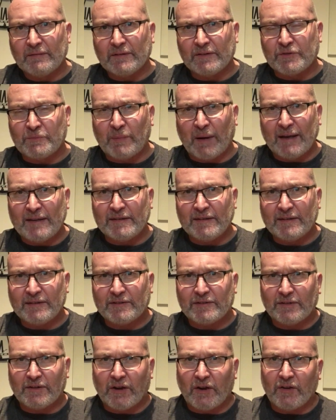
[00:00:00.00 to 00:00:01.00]
The
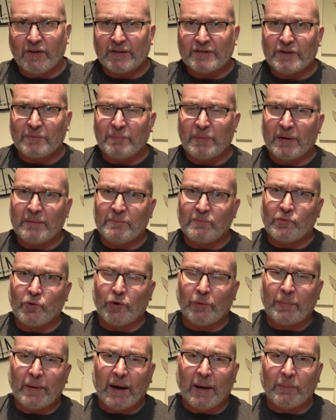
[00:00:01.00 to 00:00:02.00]
spiciness now, it's a bit
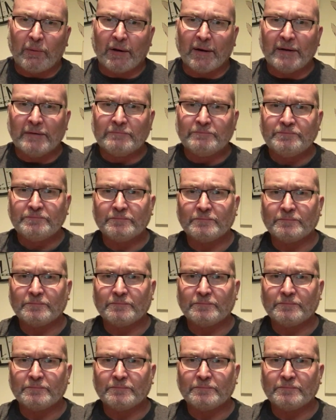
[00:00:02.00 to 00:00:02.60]
more peppery,